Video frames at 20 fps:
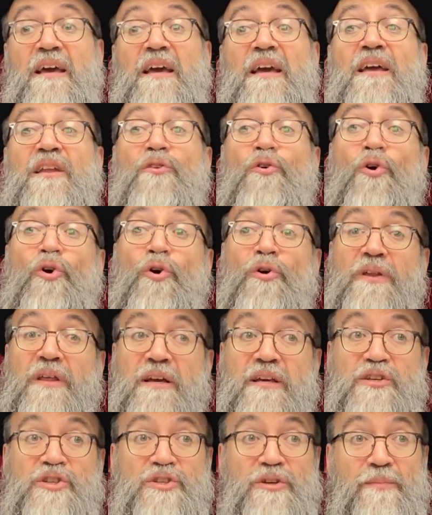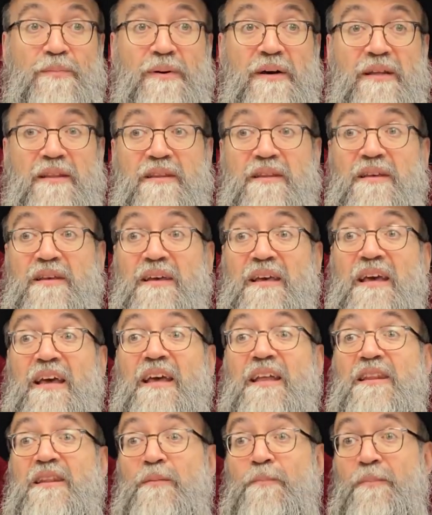and Oneg Shabbat,
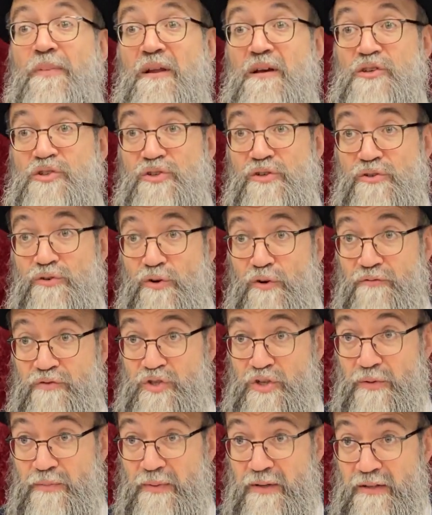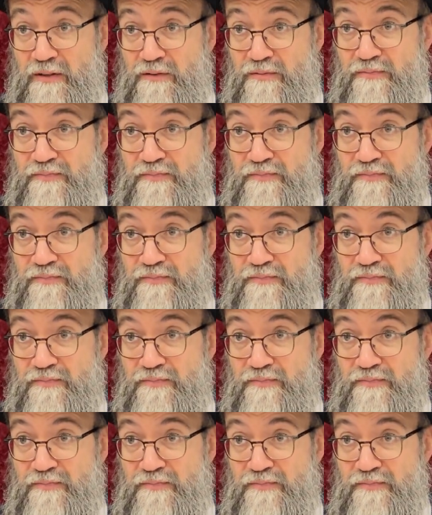and the pleasure of Shabbat.